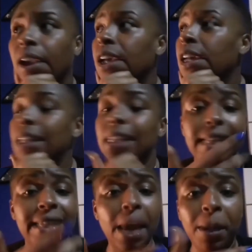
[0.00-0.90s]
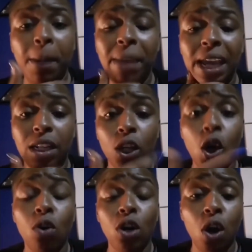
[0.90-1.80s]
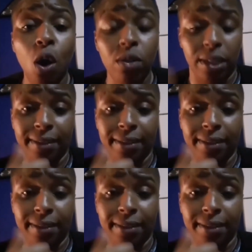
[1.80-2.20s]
Let's keep it a bean. The Coca-Cola.